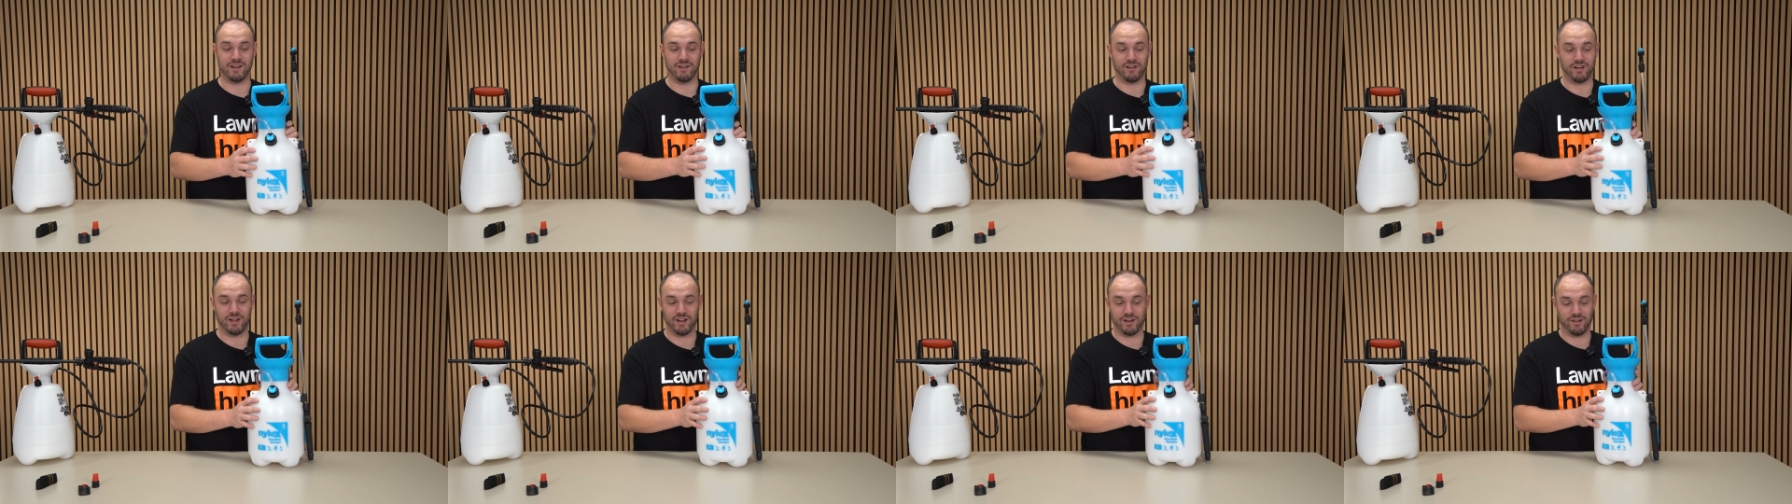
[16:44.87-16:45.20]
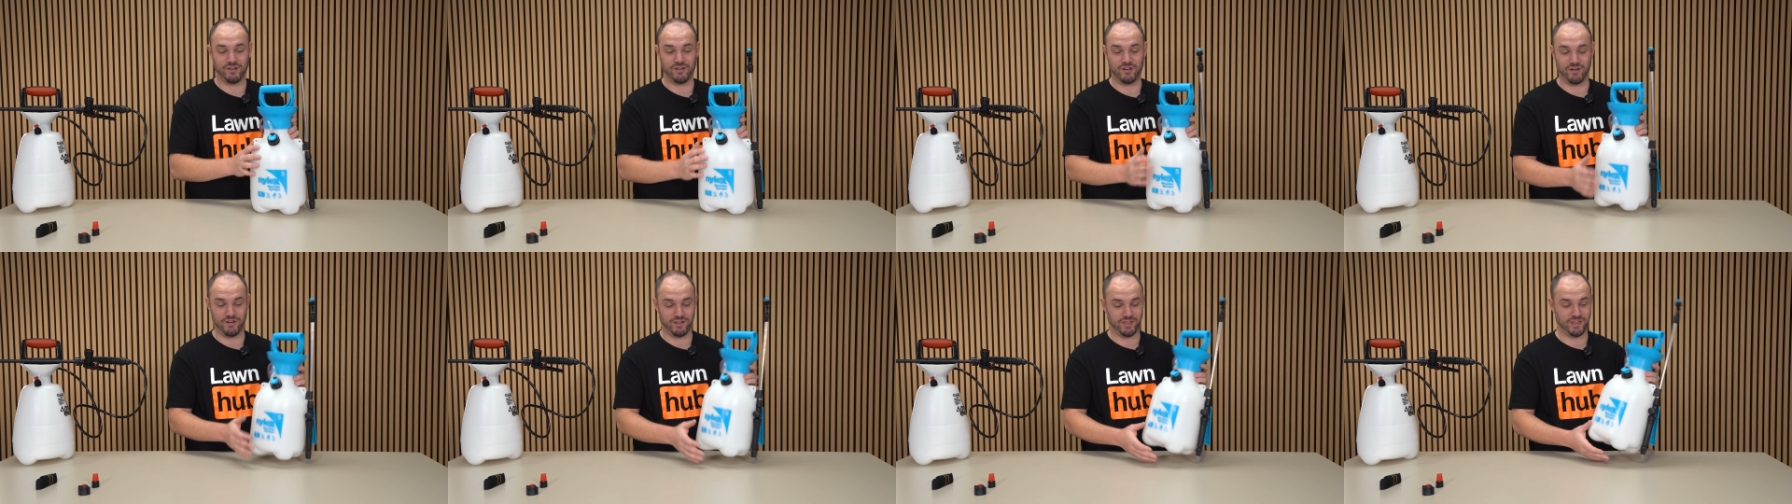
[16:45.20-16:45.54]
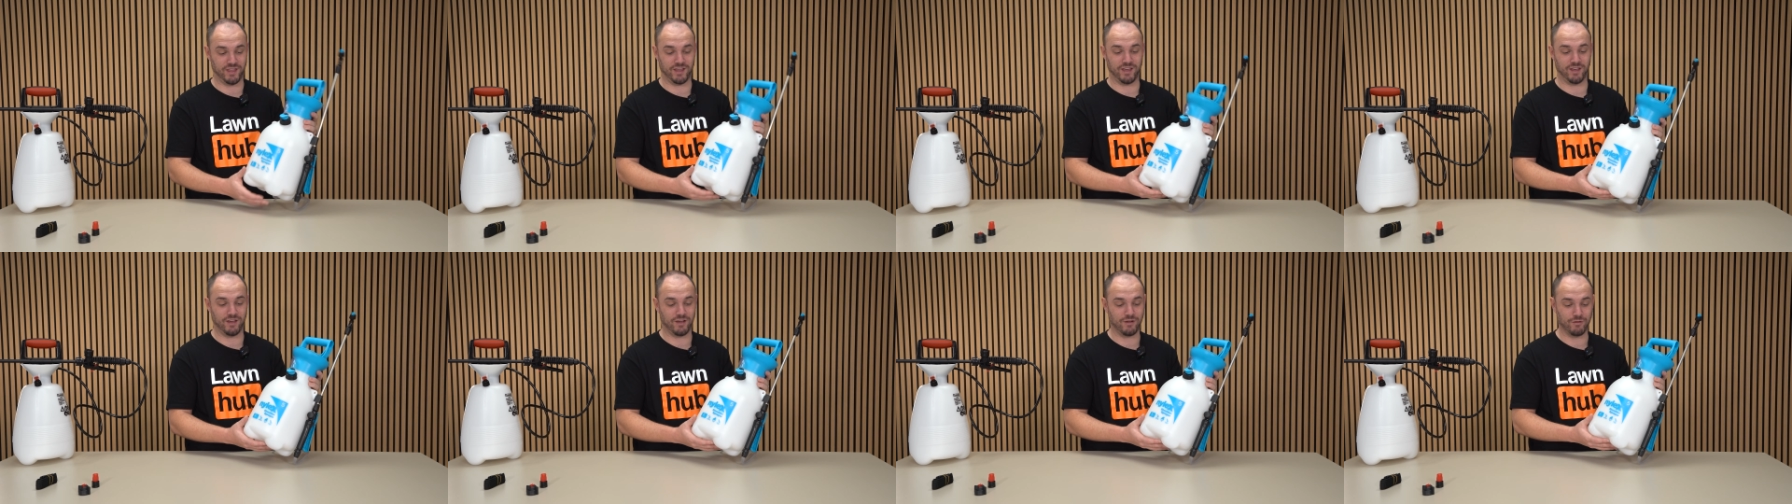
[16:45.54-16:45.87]
I don't
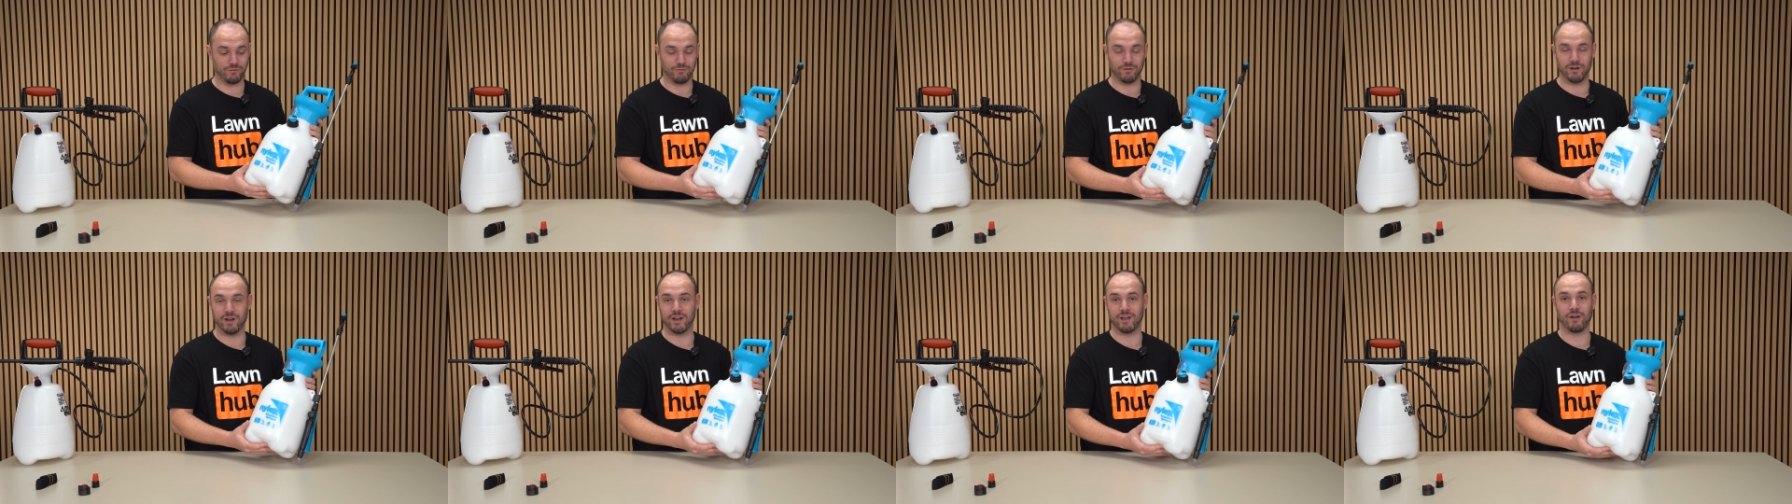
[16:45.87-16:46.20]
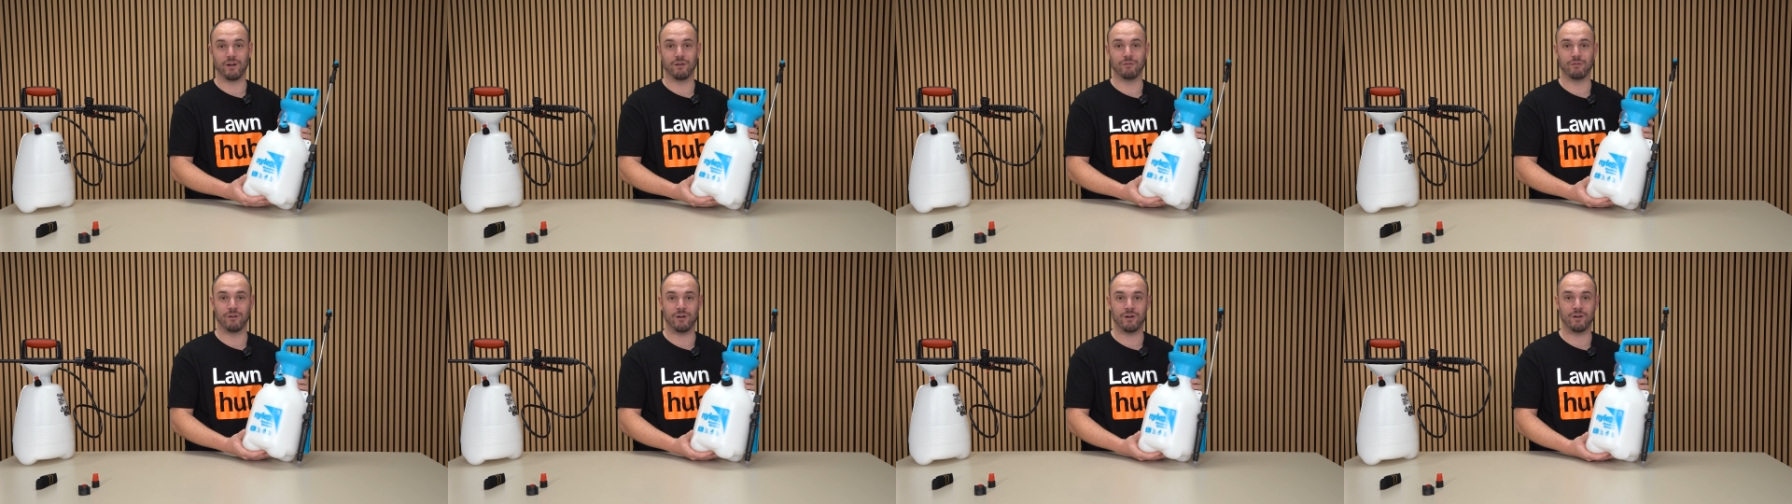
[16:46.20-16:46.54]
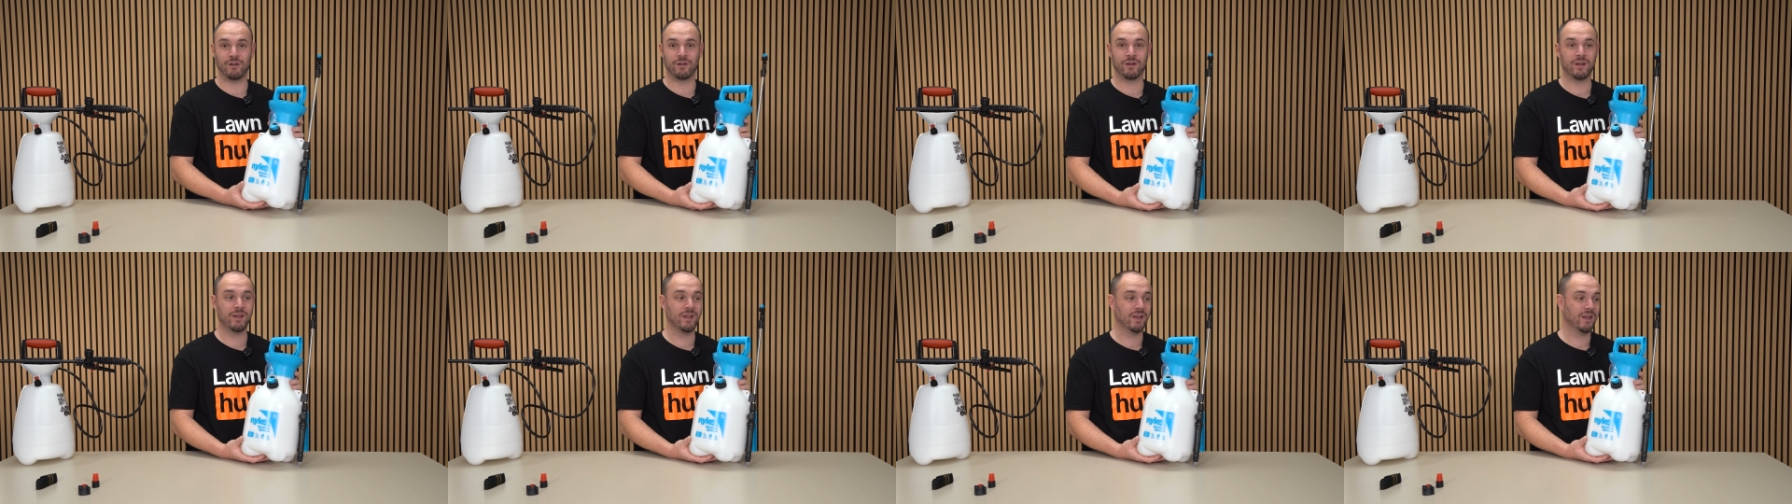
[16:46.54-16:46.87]
think you can really go
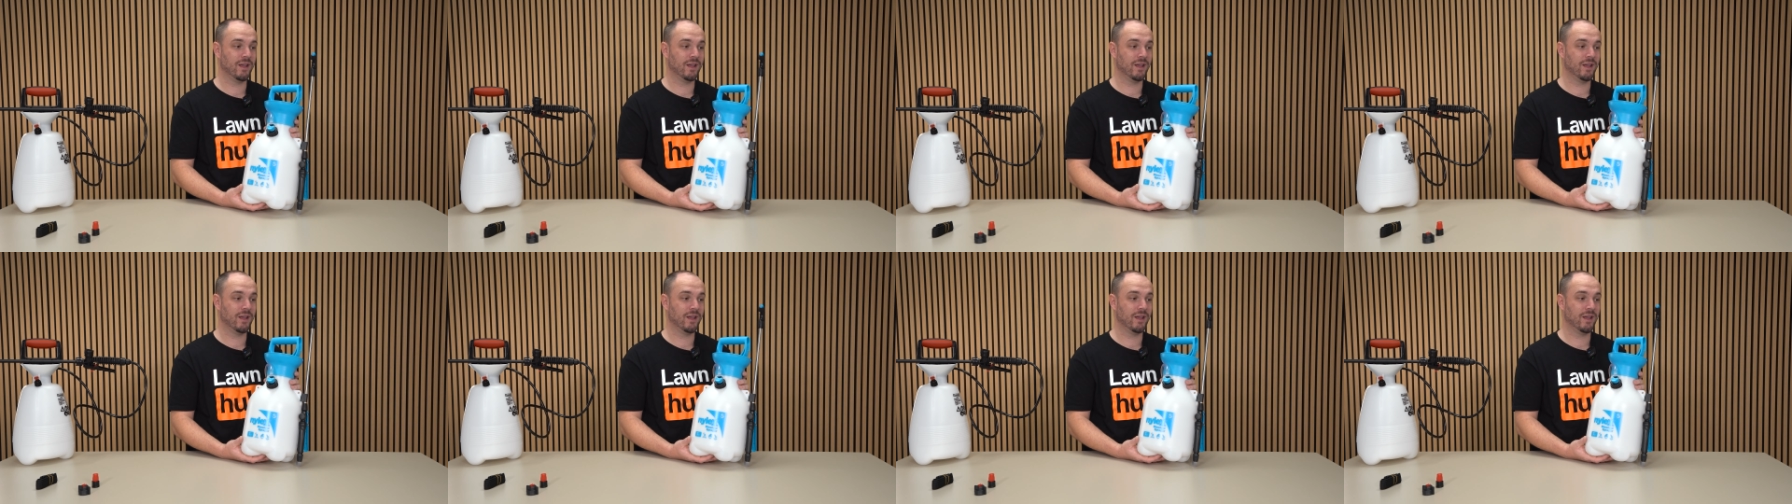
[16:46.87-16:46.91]
wrong.